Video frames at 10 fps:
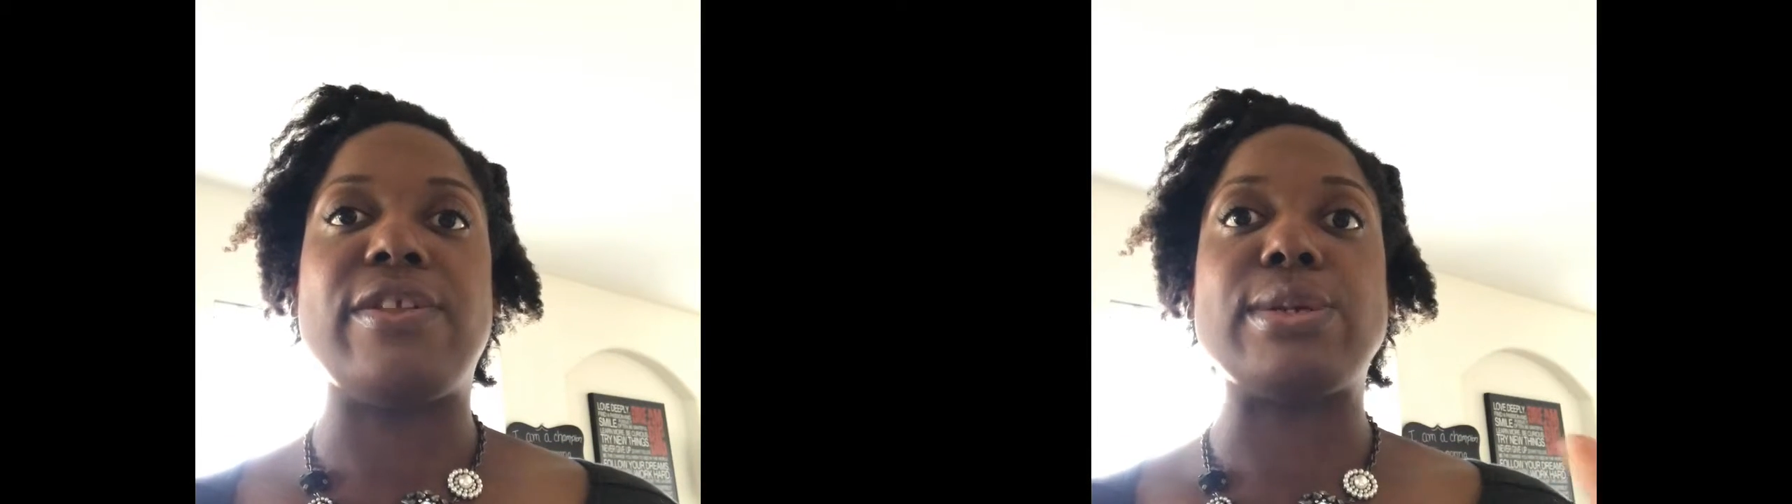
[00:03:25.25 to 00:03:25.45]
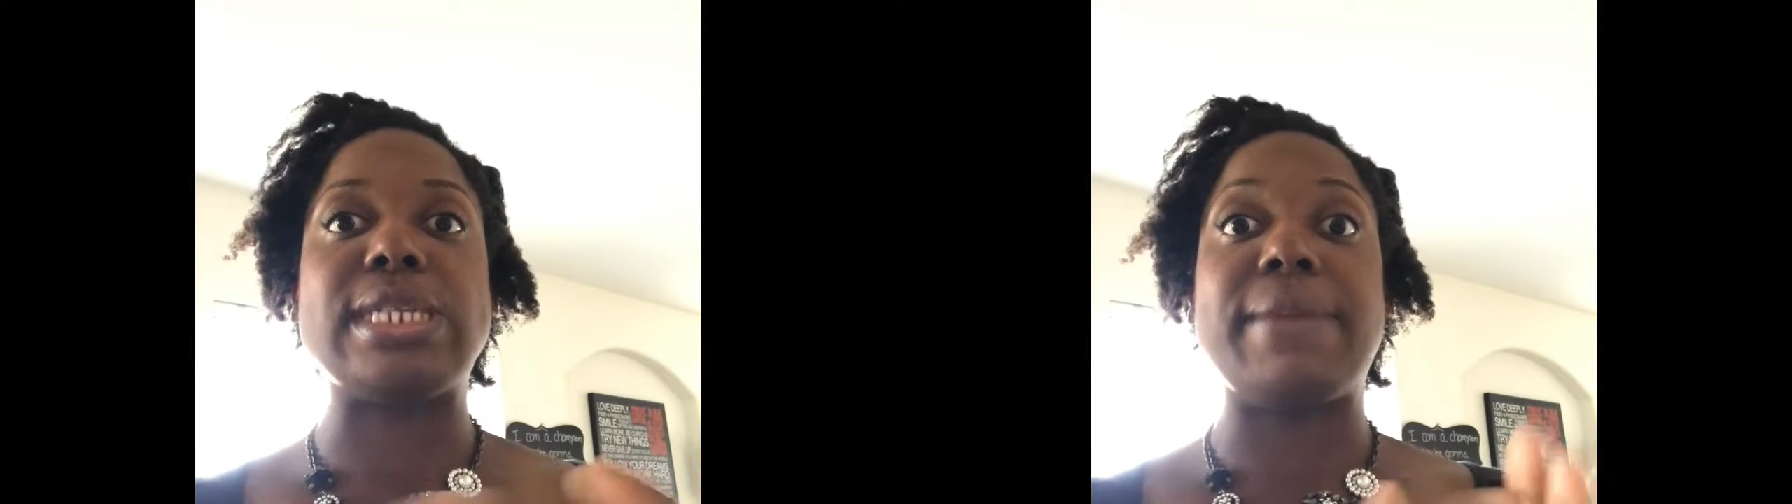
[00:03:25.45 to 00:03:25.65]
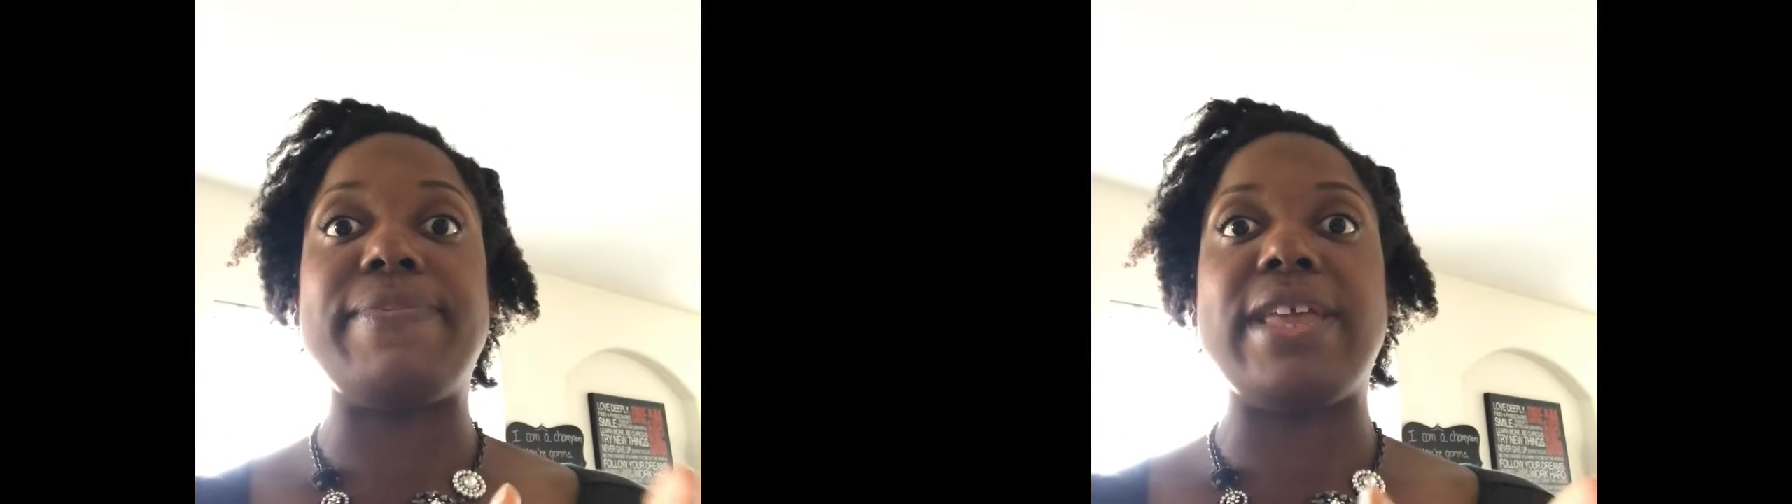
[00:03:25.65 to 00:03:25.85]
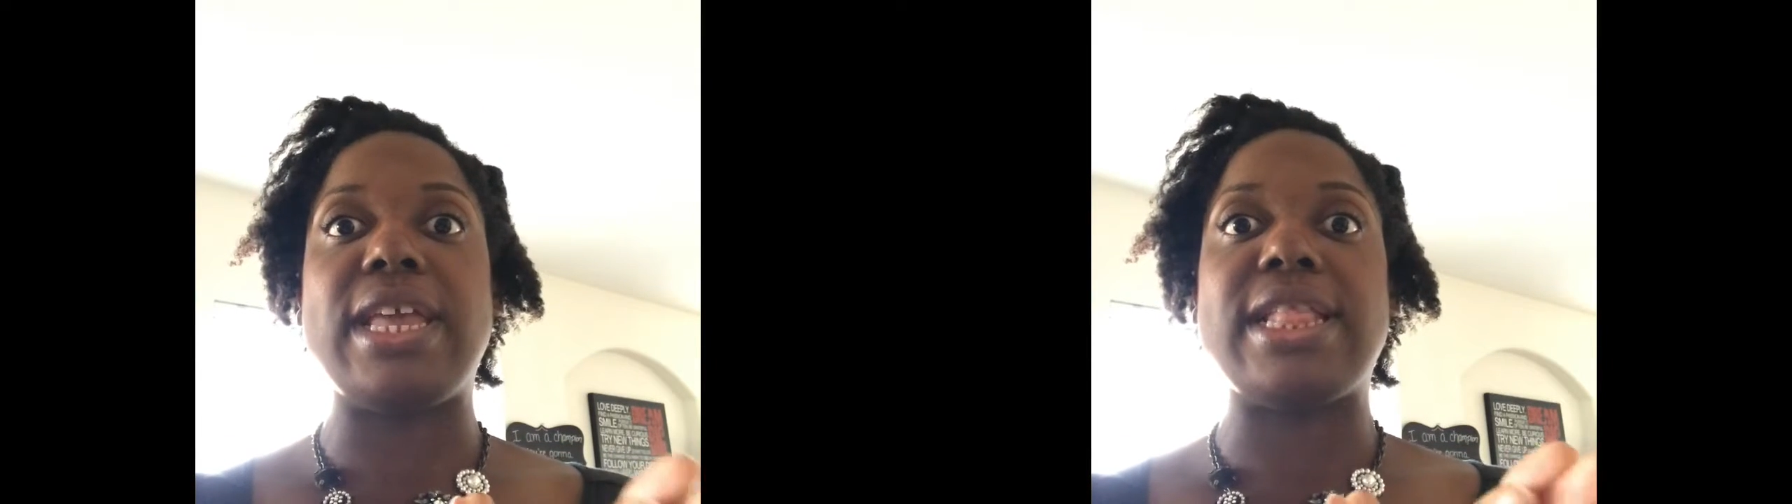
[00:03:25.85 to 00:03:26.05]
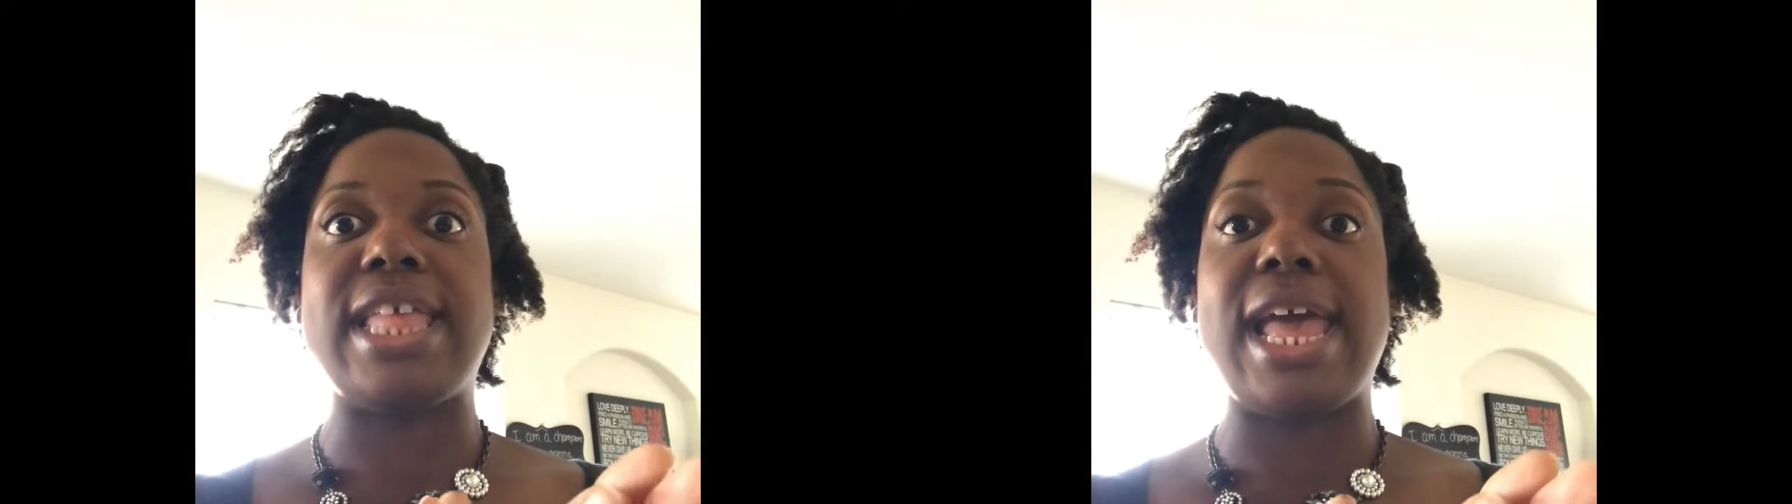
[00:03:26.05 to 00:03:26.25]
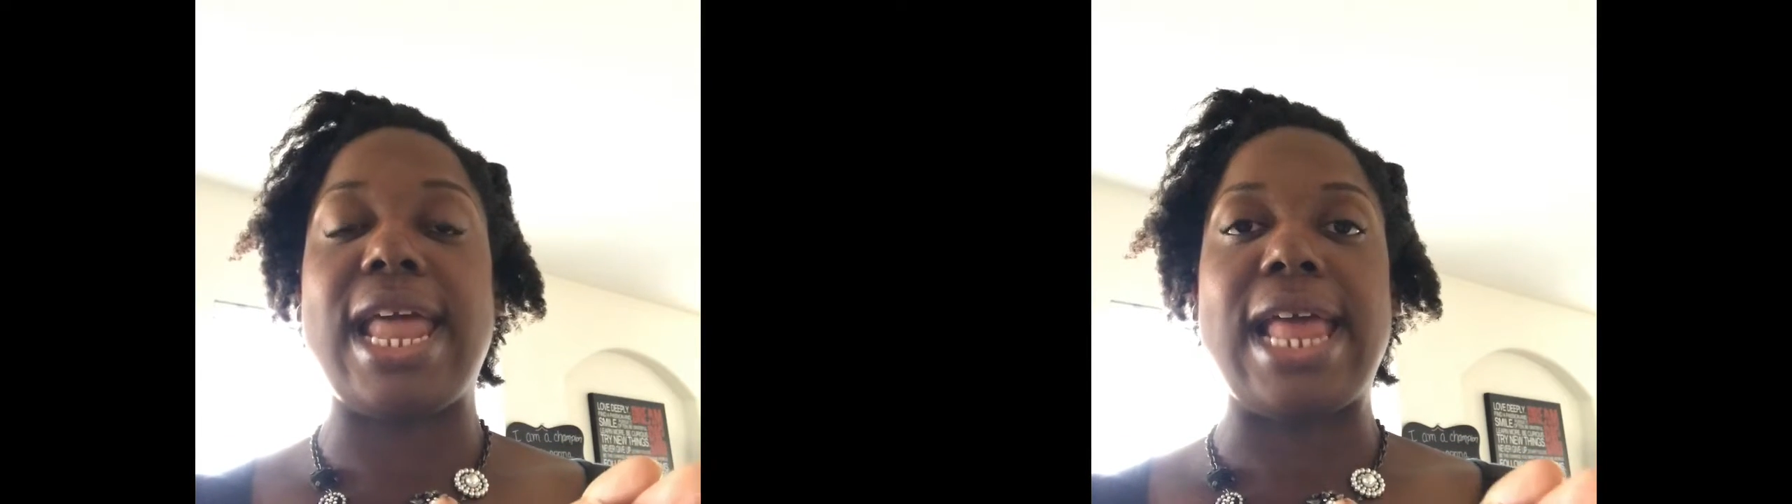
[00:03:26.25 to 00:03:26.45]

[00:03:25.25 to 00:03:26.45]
there's something that